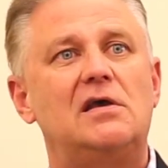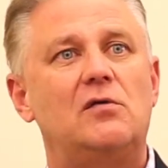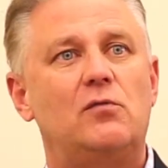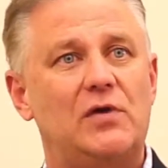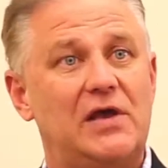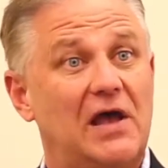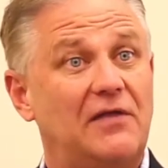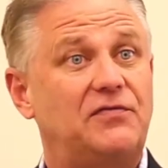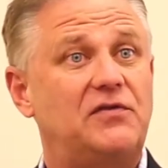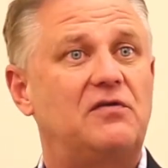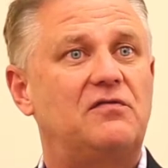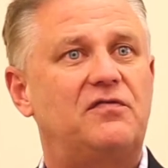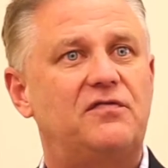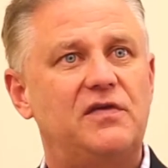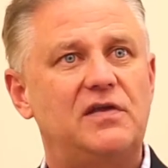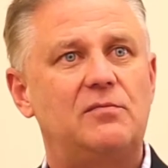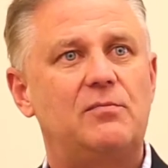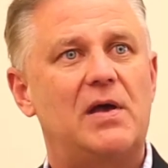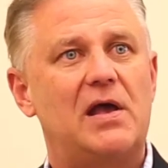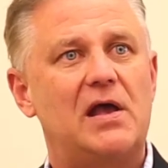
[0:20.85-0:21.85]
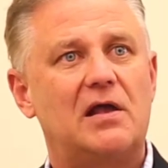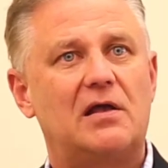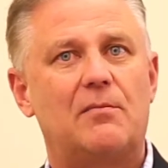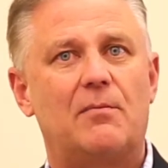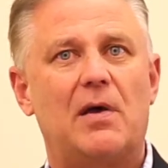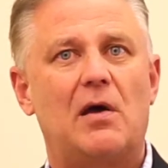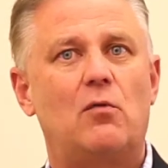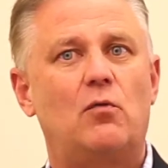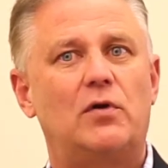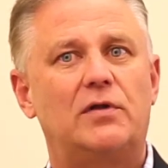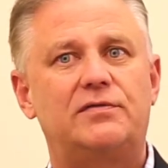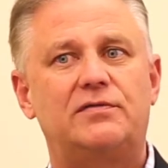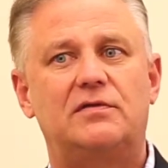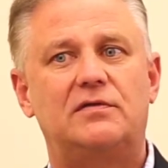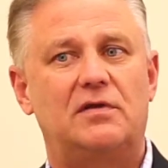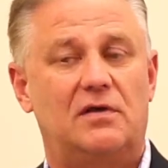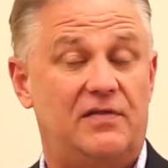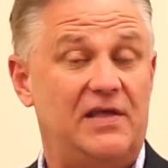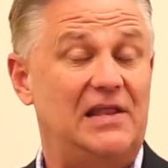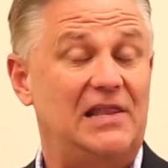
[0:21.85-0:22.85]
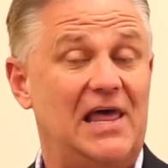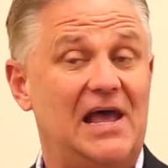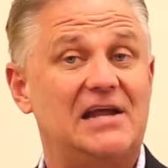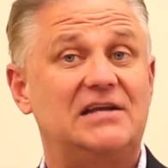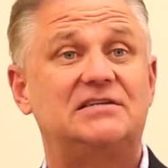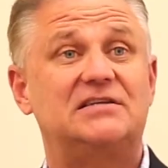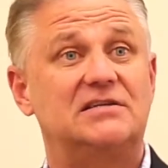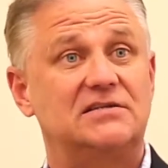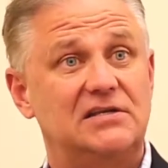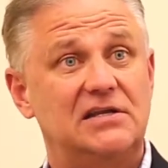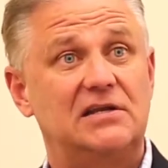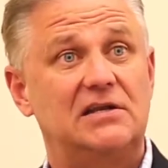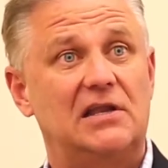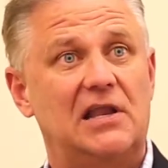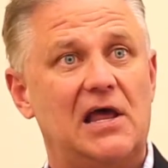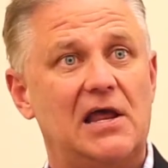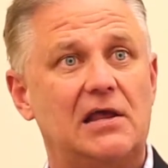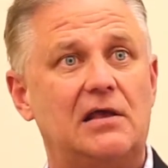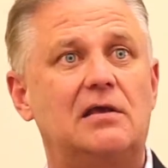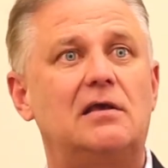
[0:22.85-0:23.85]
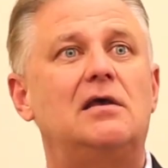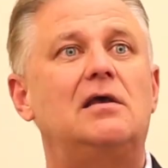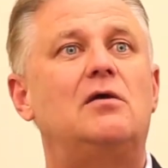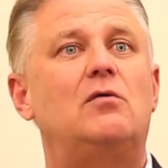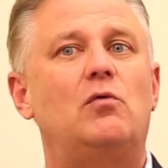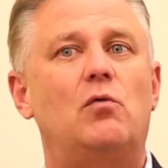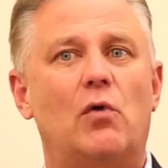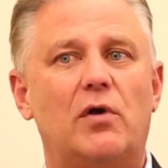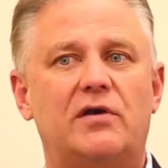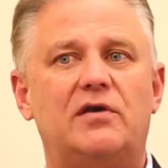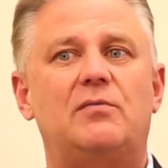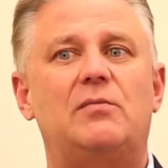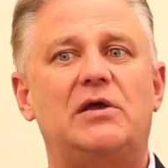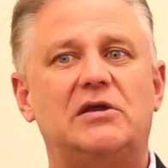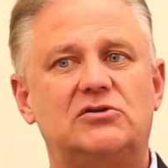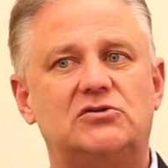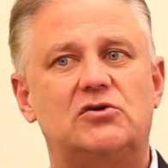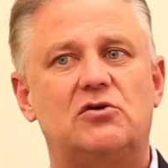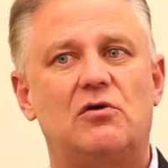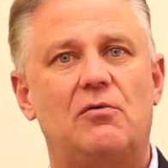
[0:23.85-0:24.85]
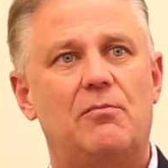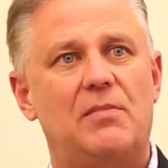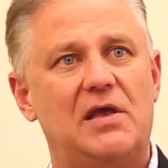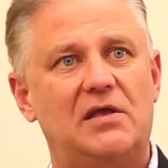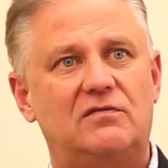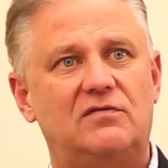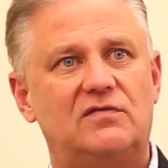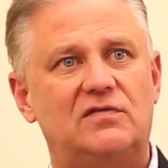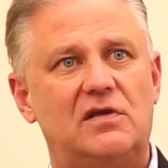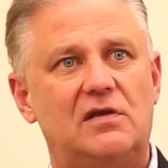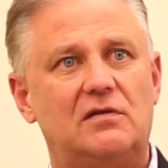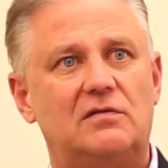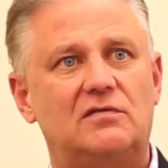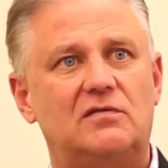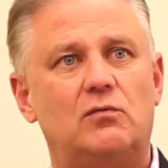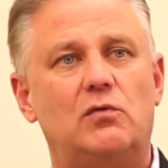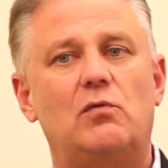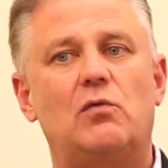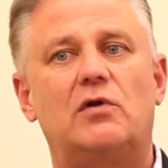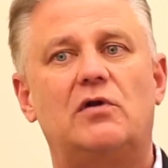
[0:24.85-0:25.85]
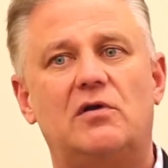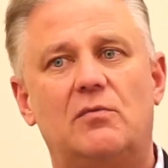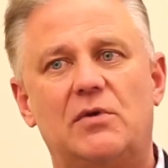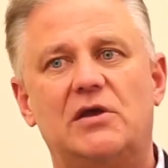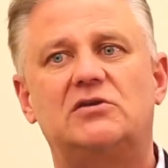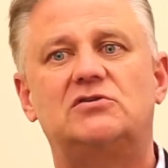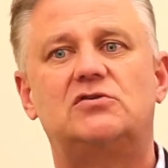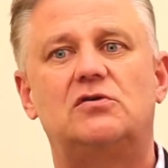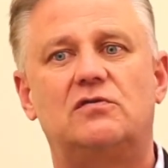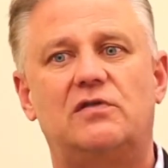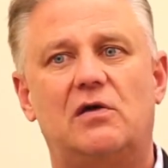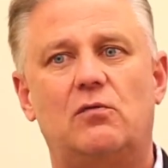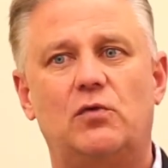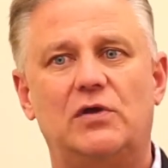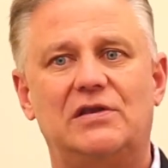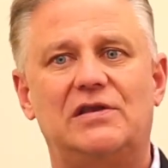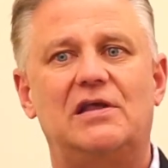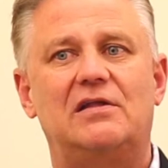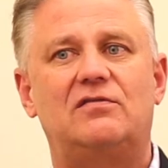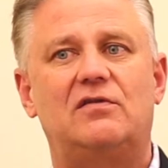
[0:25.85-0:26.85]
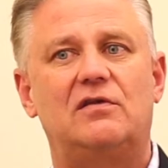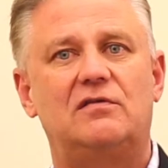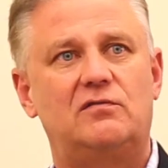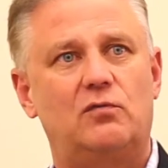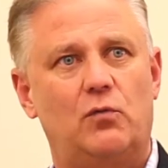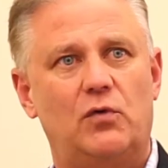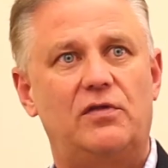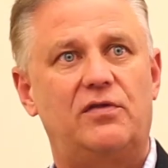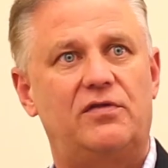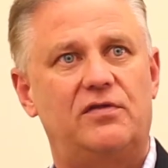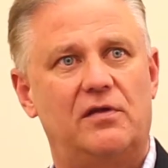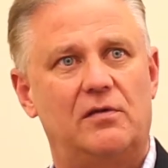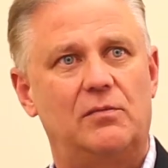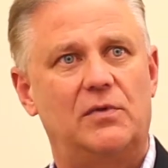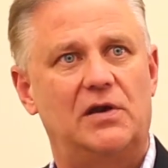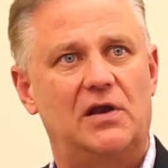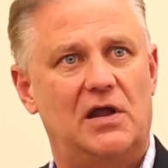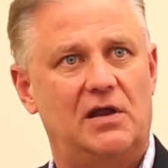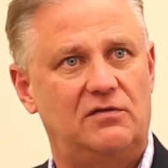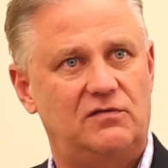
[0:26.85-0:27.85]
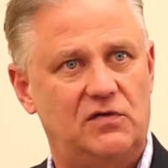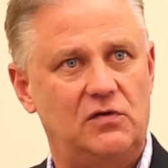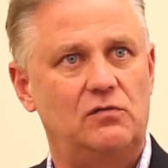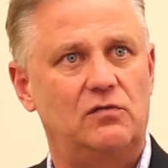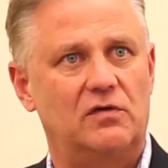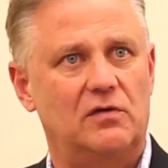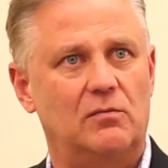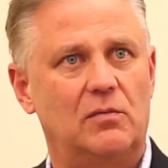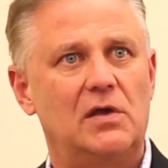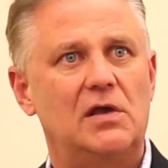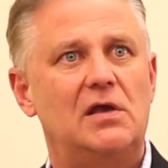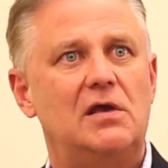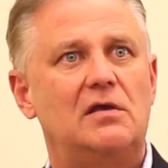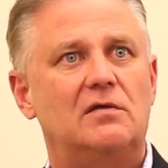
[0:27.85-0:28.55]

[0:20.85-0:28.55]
We got their feedback about what they liked and didn't like. We wanted to make sure it made sense, and we wanted to make sure that we did this with them and not to them.